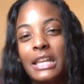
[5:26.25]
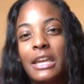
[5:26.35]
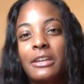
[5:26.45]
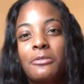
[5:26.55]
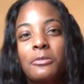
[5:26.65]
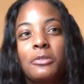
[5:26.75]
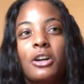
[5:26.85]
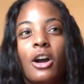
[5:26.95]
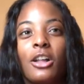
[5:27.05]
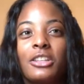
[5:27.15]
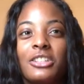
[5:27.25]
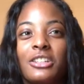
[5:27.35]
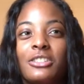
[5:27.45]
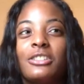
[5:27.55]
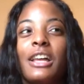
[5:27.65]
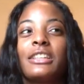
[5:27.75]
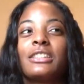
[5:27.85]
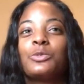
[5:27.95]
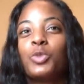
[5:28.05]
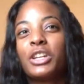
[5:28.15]
Like we would call each other like
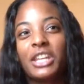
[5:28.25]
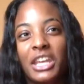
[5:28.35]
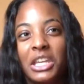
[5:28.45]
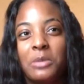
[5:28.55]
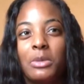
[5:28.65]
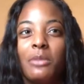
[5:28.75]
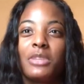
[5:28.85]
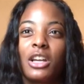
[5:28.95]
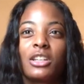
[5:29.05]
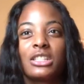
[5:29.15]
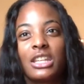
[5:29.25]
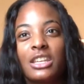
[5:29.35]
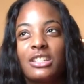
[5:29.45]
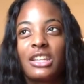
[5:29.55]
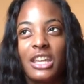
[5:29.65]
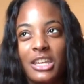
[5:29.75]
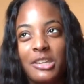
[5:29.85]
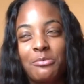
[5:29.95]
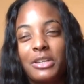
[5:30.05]
this one name, but I'm not gonna say the name.